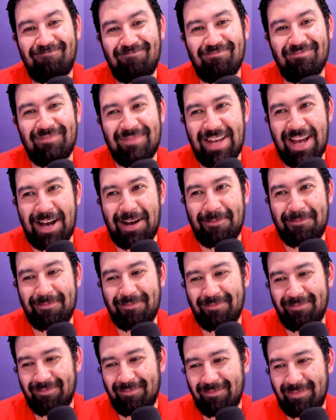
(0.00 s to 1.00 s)
Yeah,
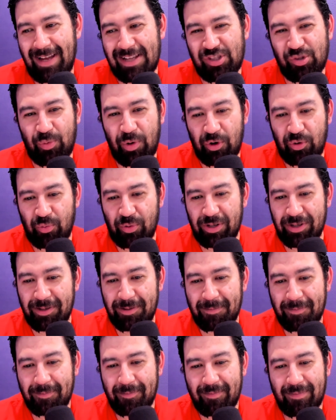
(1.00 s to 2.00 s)
that's a weird one.
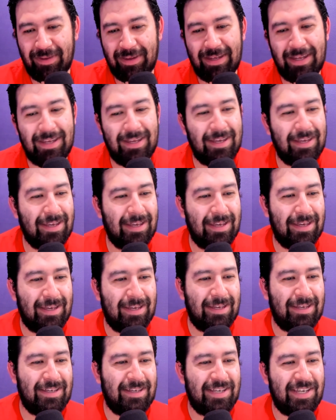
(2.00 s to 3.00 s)

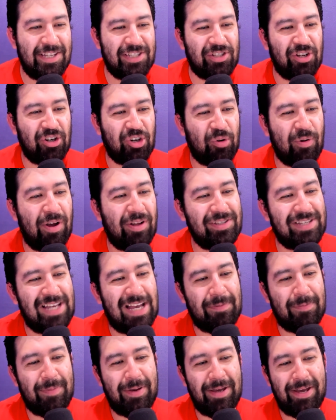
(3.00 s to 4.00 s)
He stuck around
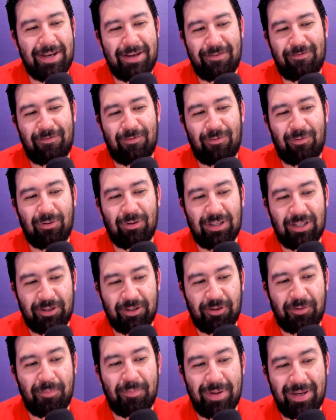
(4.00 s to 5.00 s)
Tampa Bay for a
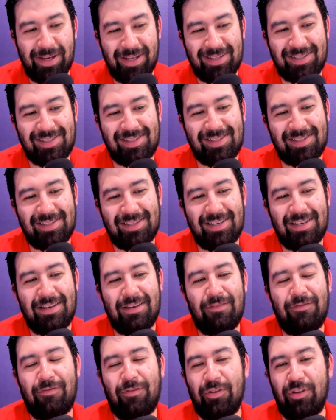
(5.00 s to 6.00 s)
little bit
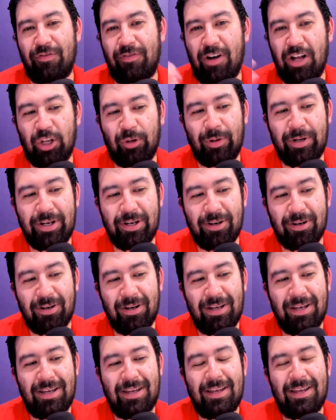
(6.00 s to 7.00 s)
for the following year.
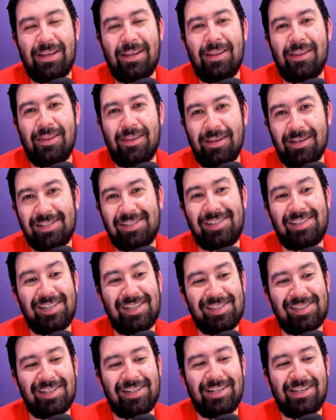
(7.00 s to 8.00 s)
This
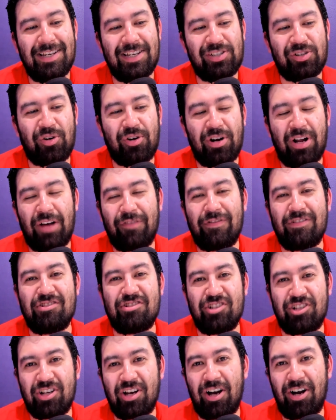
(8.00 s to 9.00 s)
season, he started off in
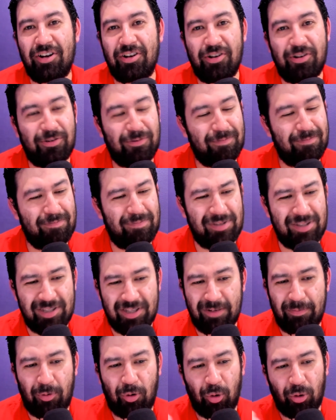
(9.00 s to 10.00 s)
Chicago,
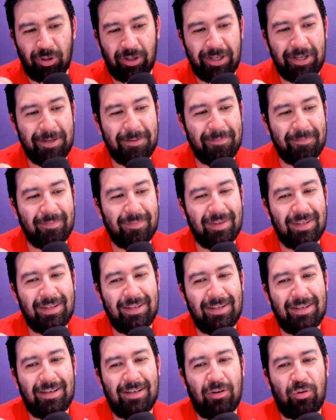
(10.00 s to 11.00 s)
did poorly,
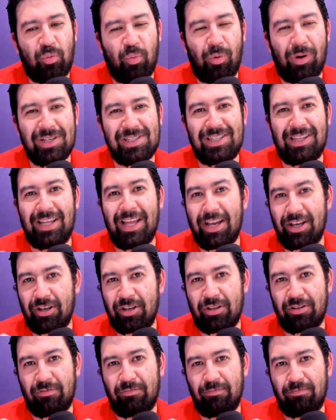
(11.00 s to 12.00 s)
was let
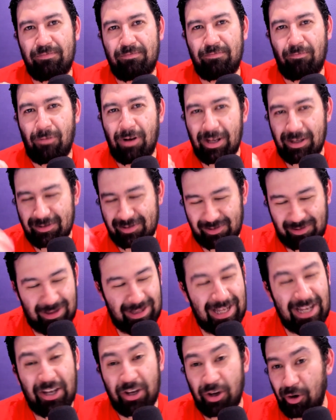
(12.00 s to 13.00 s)

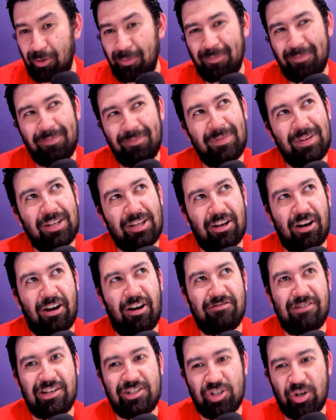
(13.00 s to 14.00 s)
go,
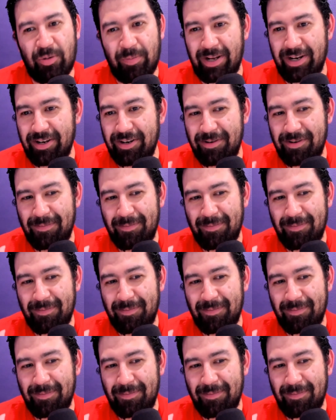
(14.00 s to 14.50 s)
contract terminated,